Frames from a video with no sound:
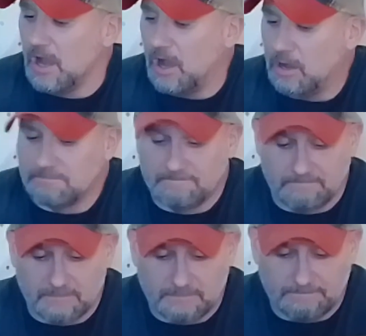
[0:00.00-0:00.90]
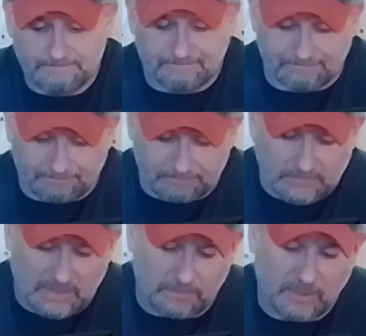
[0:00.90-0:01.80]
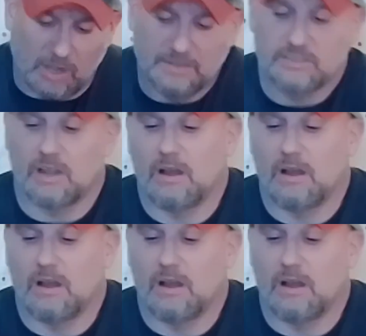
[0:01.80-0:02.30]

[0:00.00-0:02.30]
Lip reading: thought. The gun